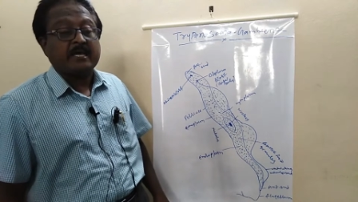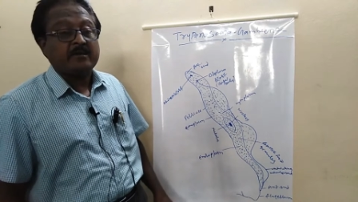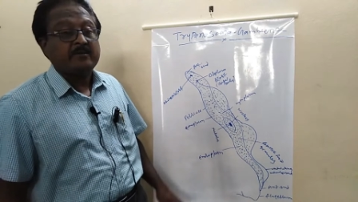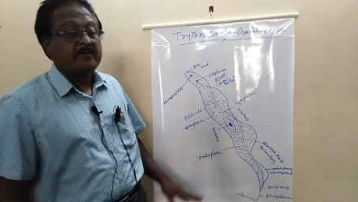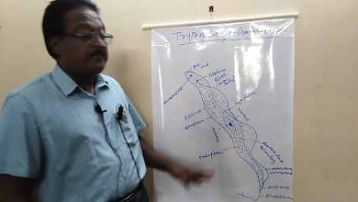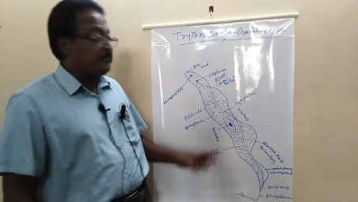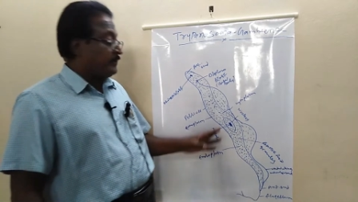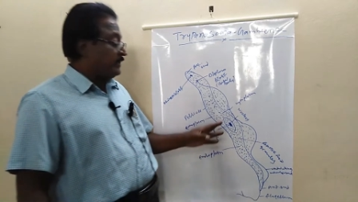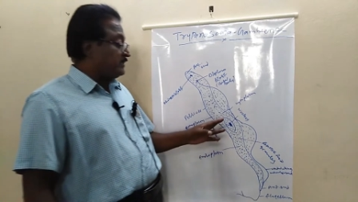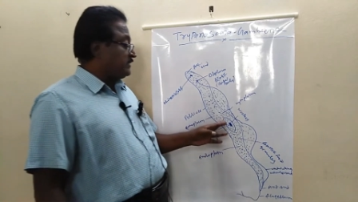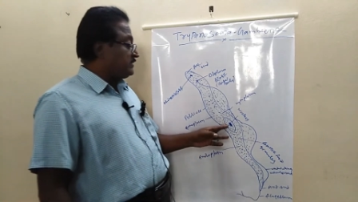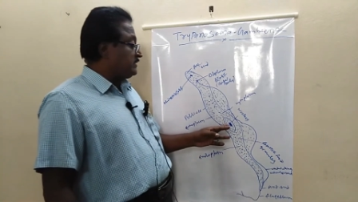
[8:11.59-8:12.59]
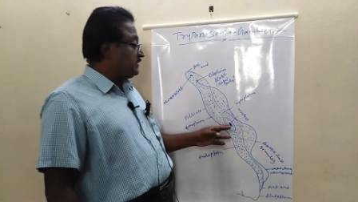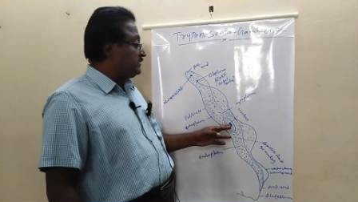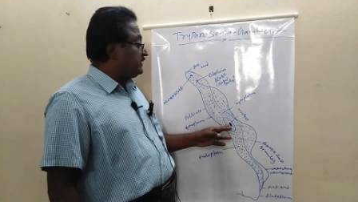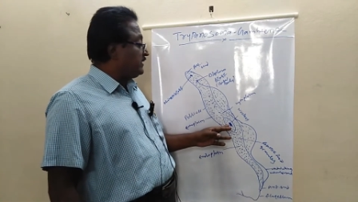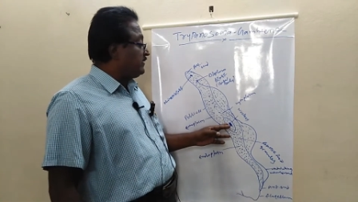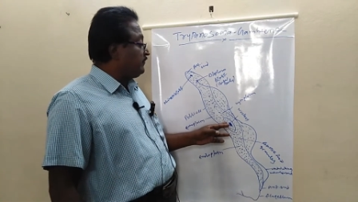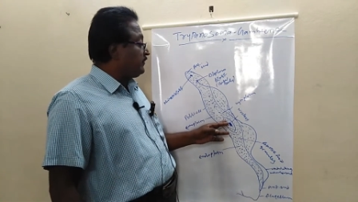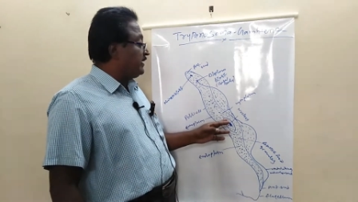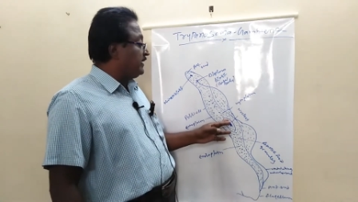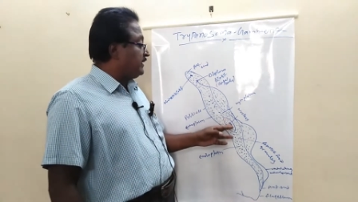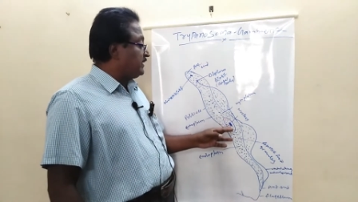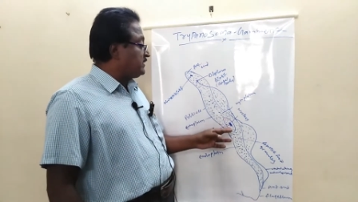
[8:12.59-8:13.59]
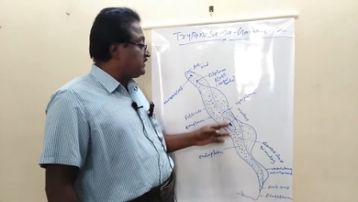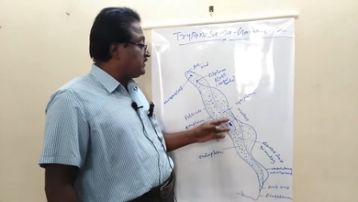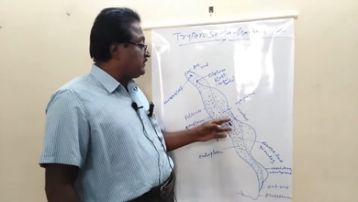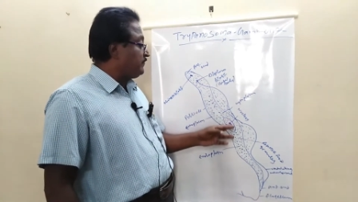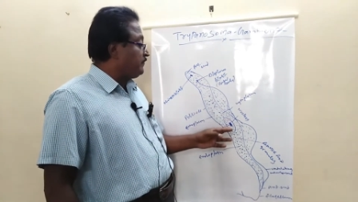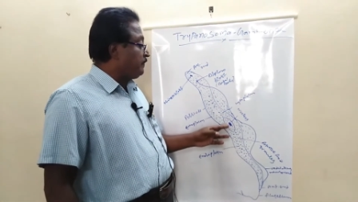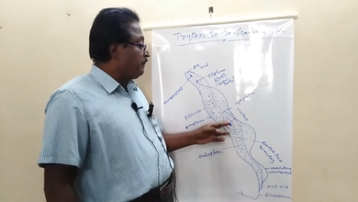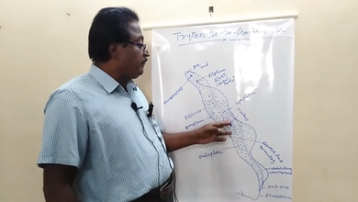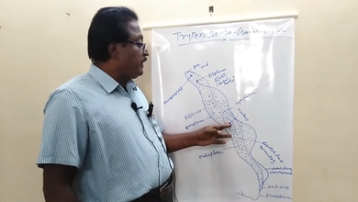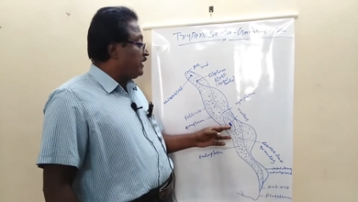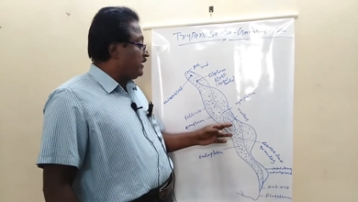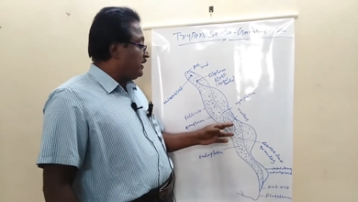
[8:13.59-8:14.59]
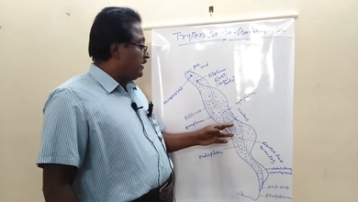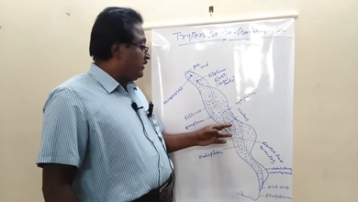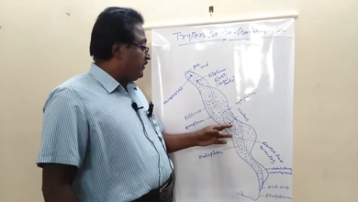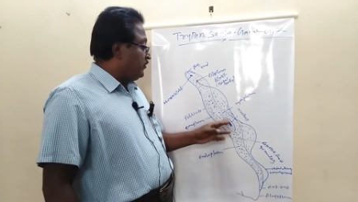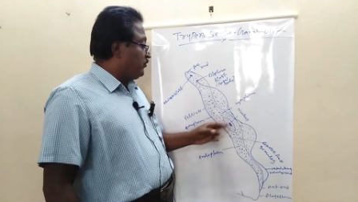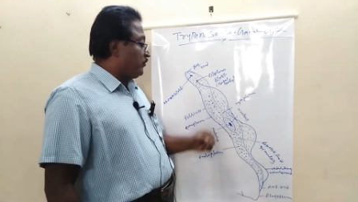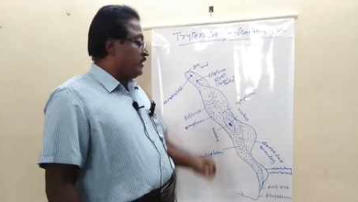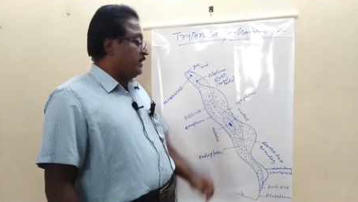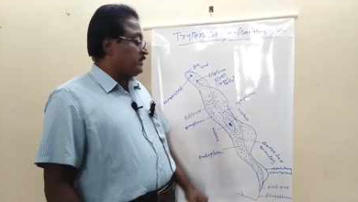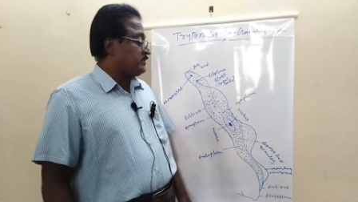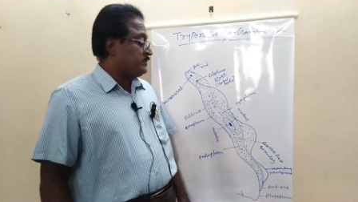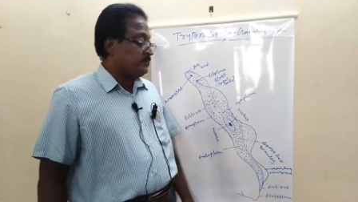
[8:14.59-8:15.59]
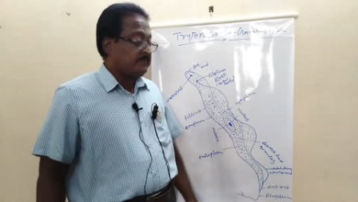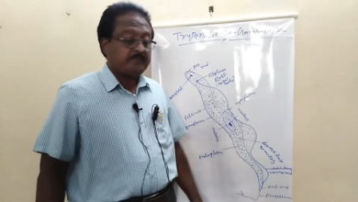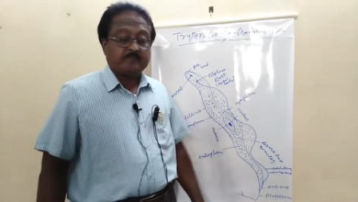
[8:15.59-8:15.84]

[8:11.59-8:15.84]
are present in its nucleus.